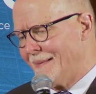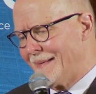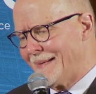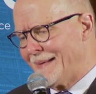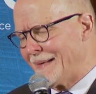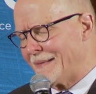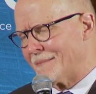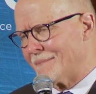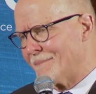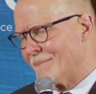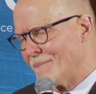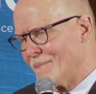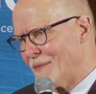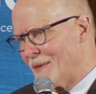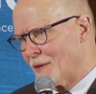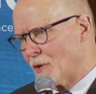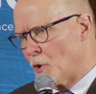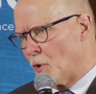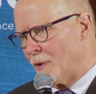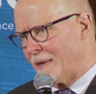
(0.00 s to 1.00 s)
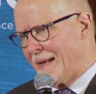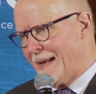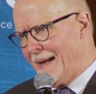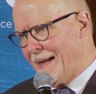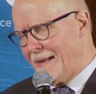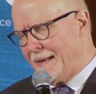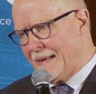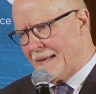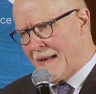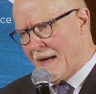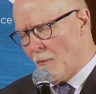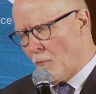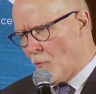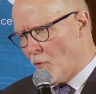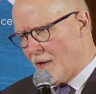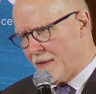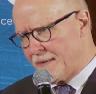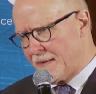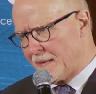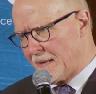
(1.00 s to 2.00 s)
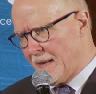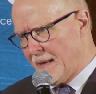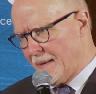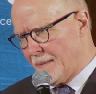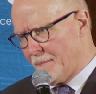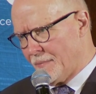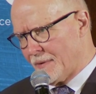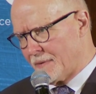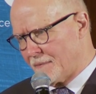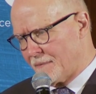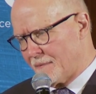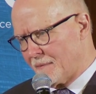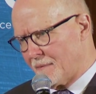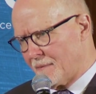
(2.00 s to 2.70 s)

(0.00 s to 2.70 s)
and then going to Haiti not one time, but